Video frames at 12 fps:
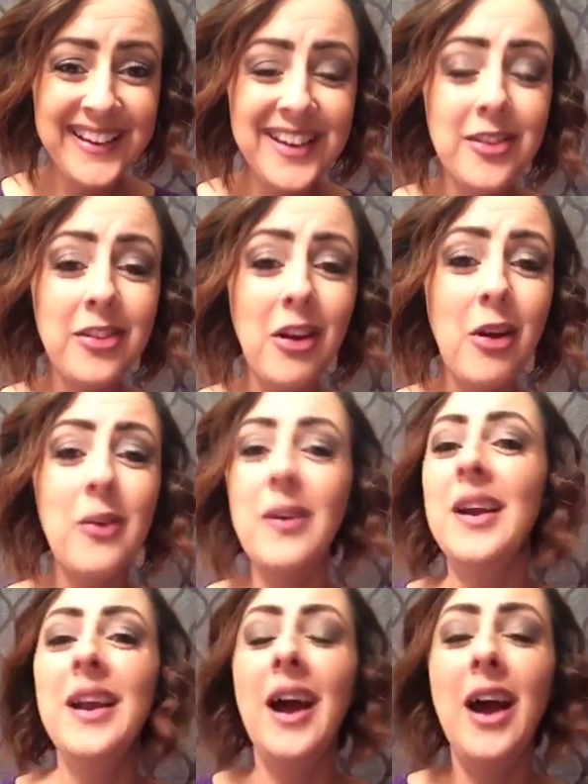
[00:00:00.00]
So
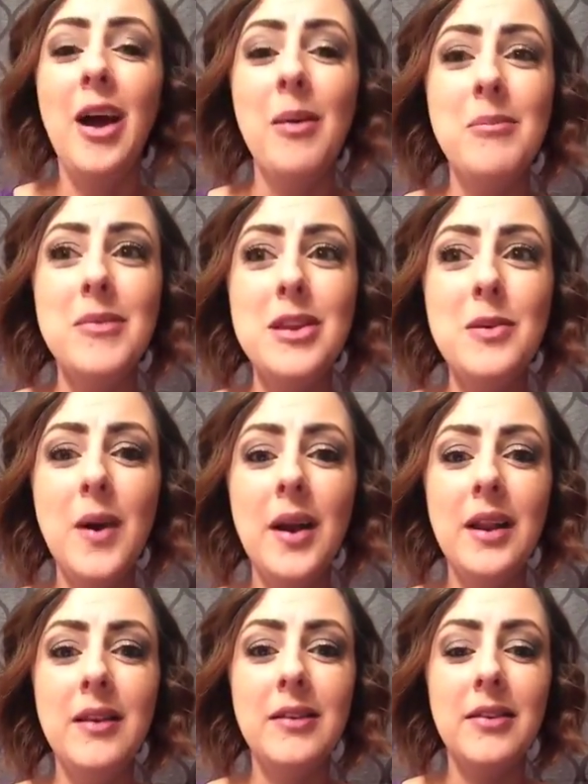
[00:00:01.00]
you want
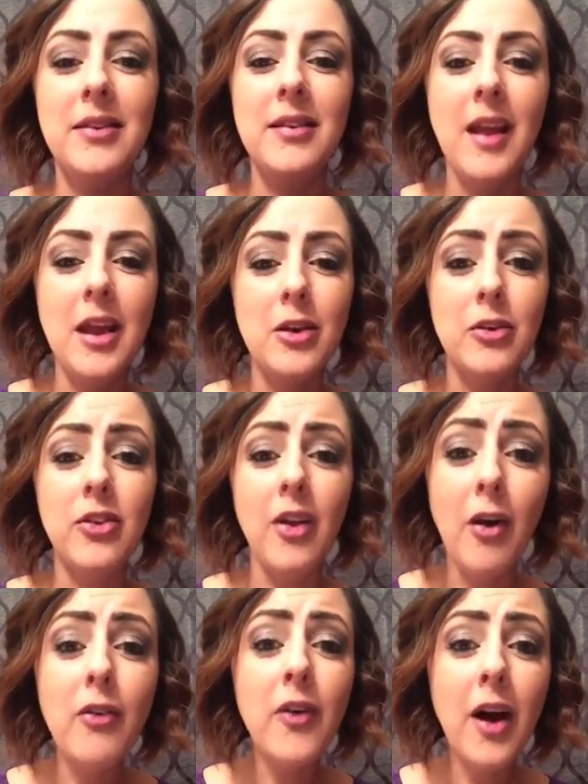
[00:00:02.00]
to just set
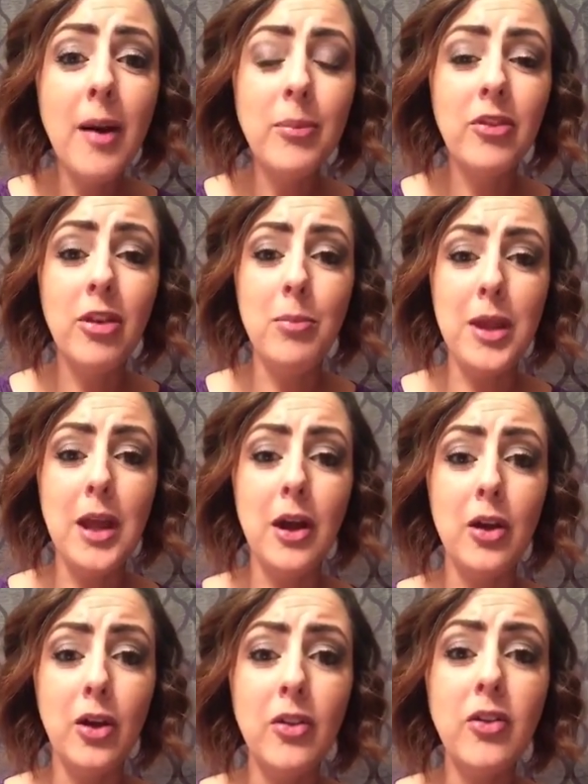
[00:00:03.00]
yourself up to be a
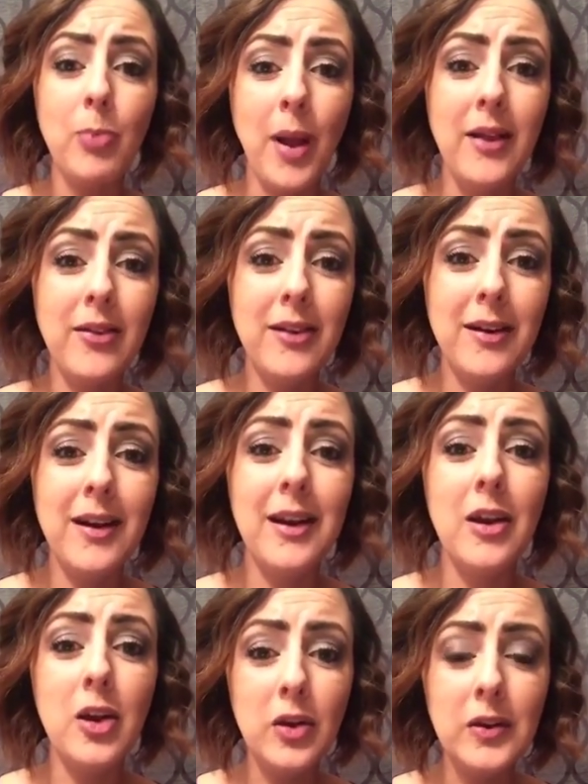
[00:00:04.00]
good sponsor
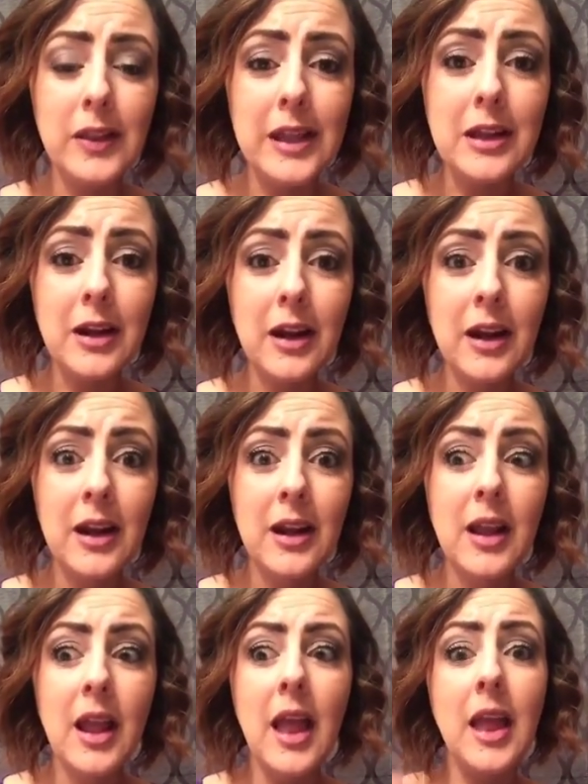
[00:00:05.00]
and a good leader,
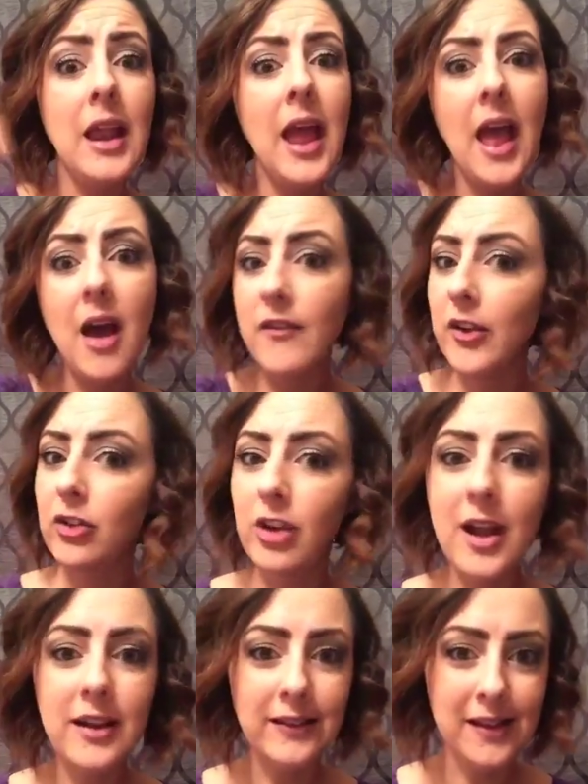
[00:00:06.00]
and have a
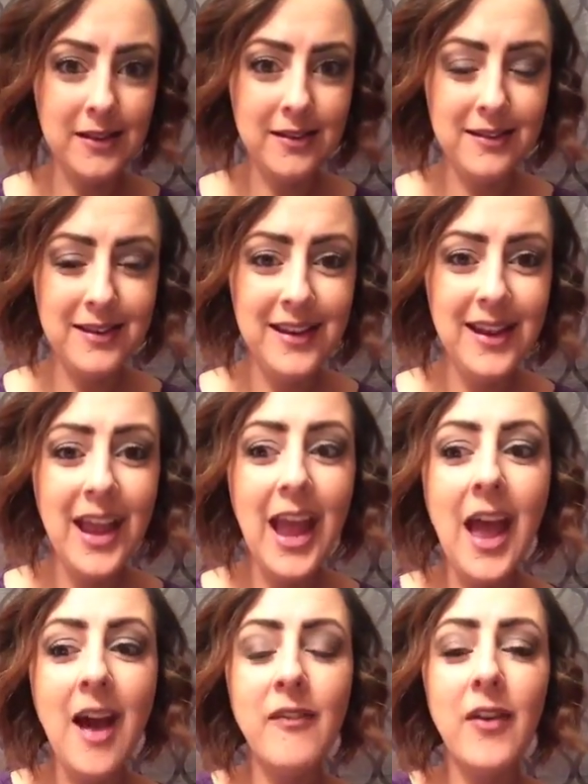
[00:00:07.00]
checklist,
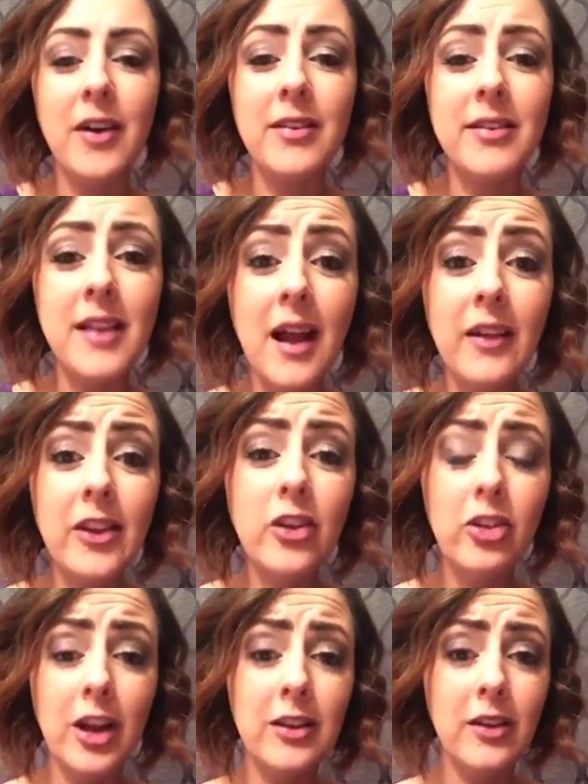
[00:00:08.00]
have a solid
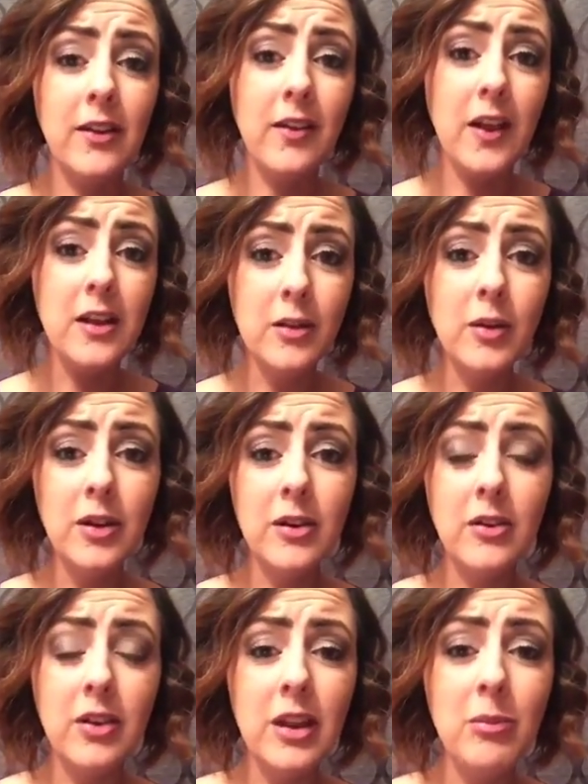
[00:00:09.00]
checklist that you and your
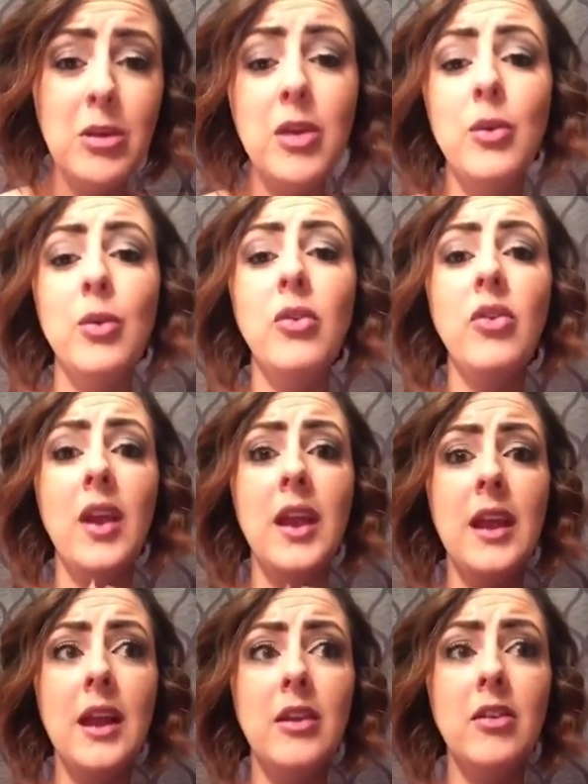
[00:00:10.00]
team use,
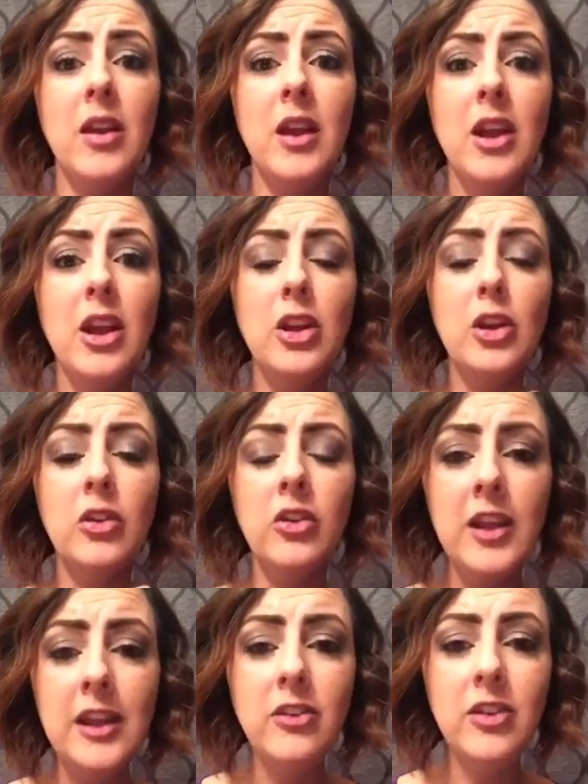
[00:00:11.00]
and you're
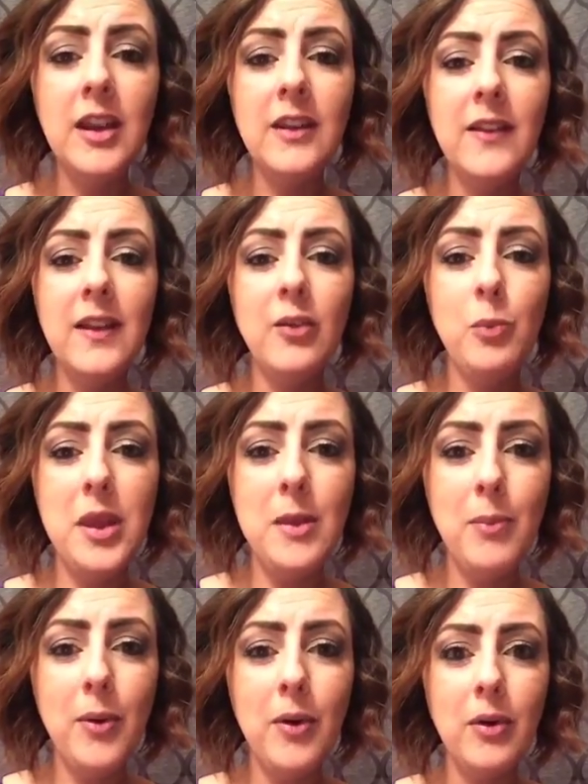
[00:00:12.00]
teaching these
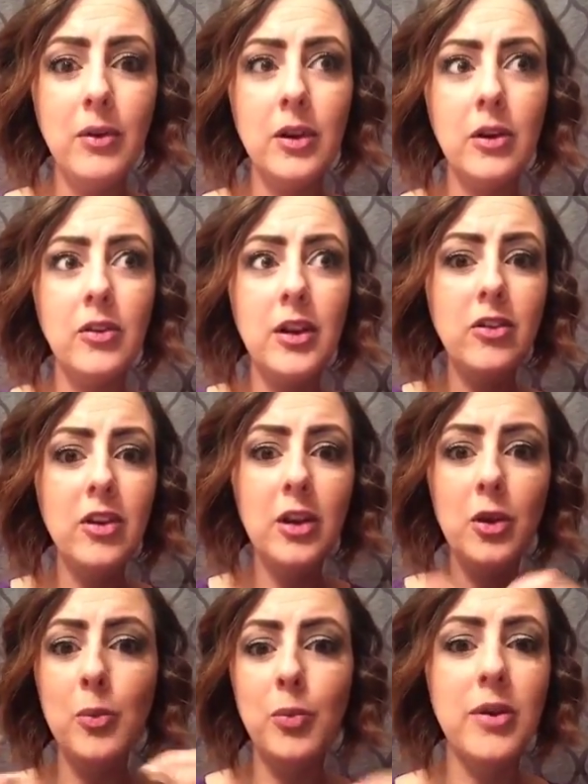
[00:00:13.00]
people, you're teaching
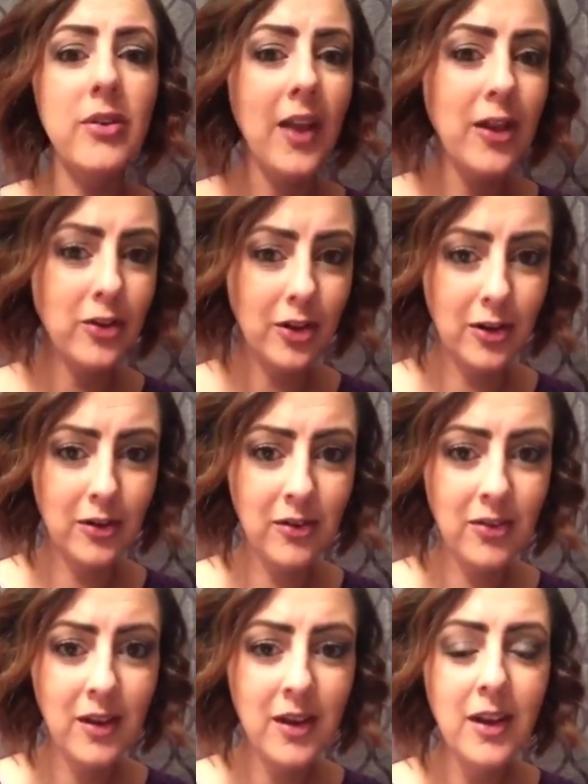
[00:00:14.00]
new
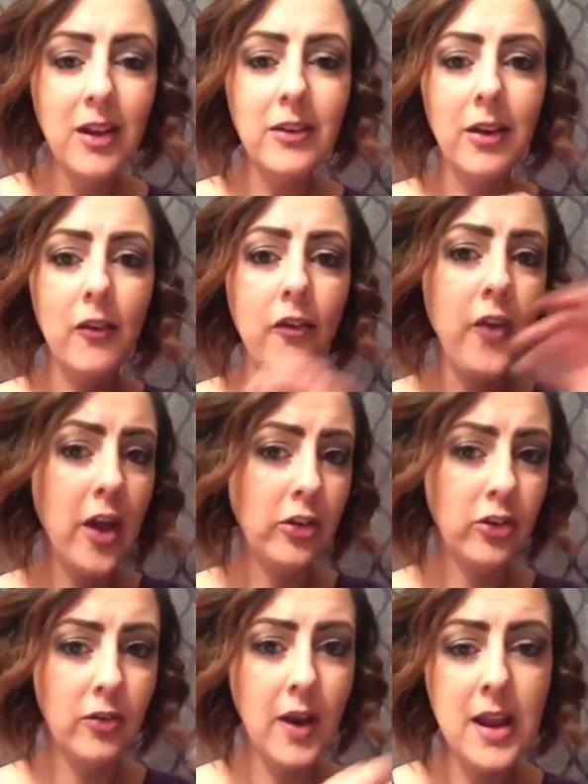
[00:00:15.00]
presenters to
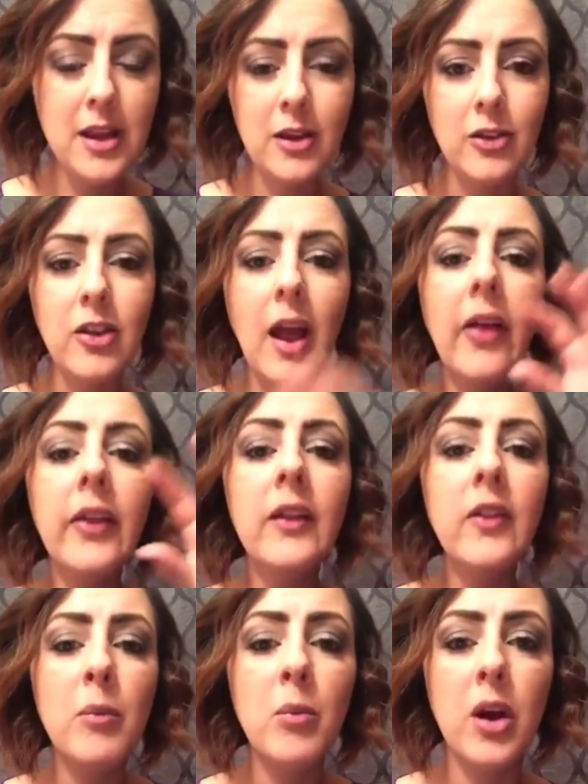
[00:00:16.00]
fish, right? You're telling
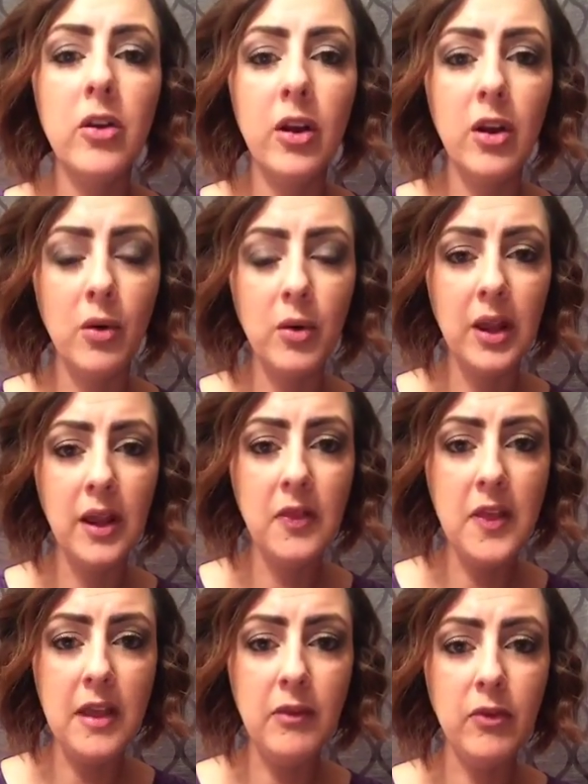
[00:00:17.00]
them where to go to get
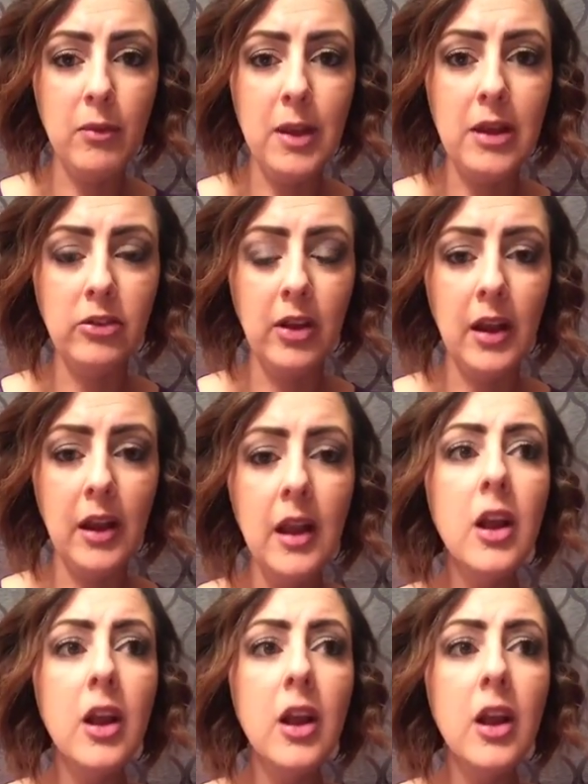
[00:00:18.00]
the information.